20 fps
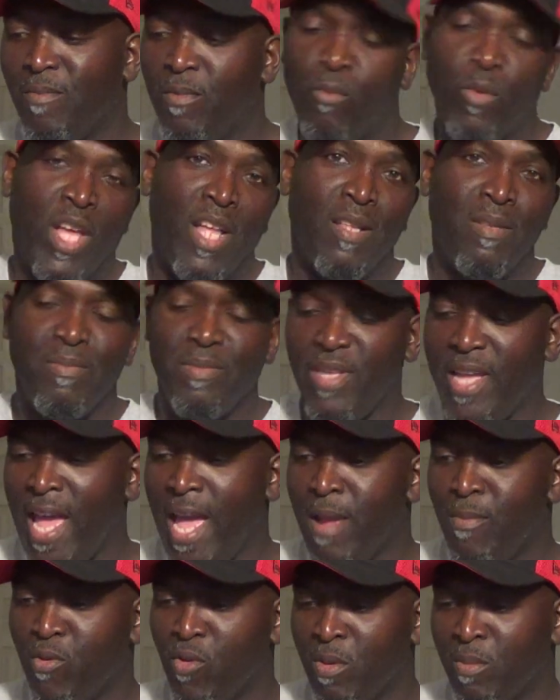well,
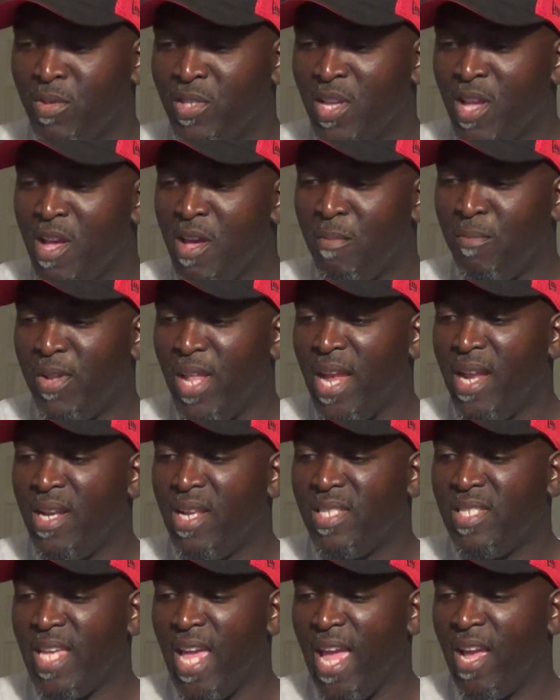Abrams plan
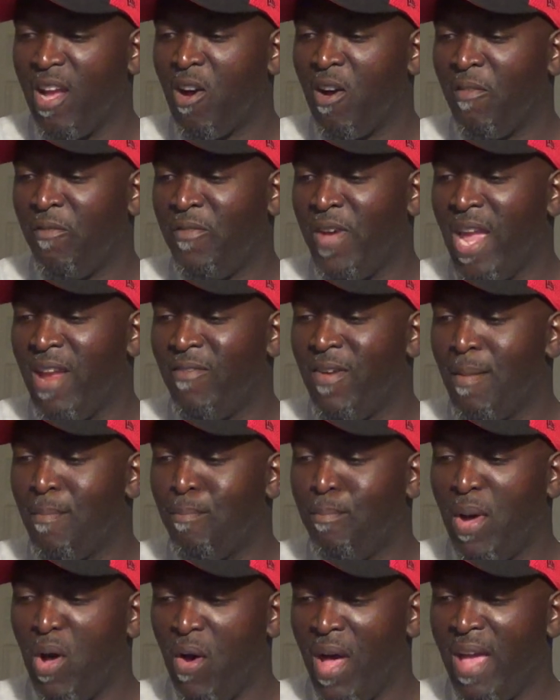to take our
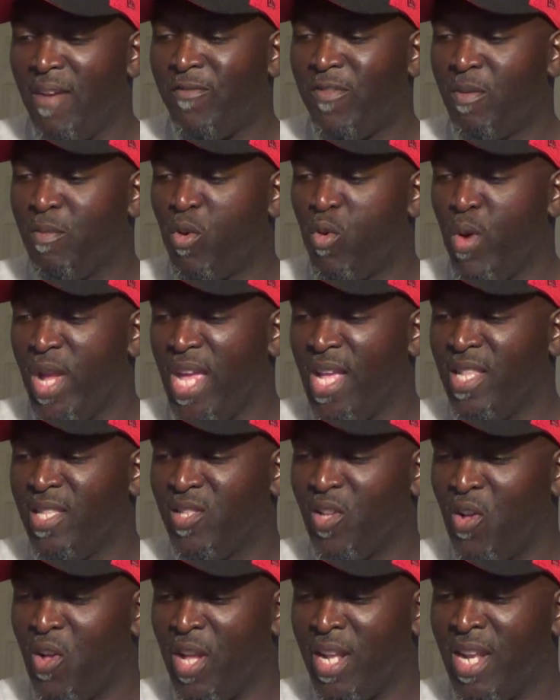favorite boy from
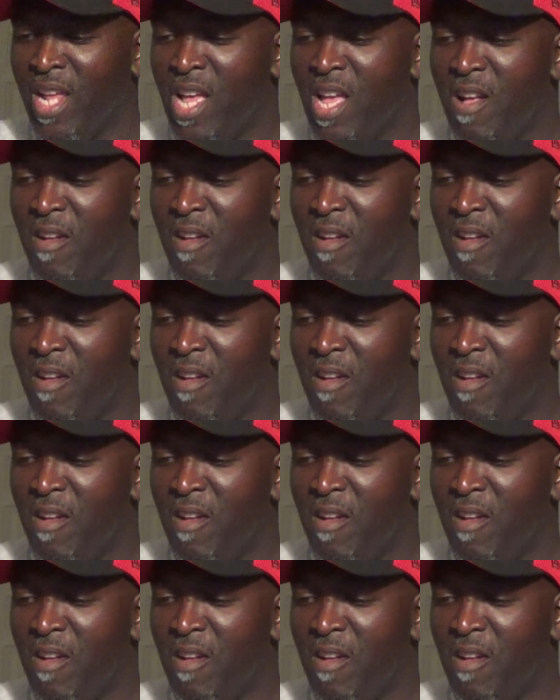Queens on.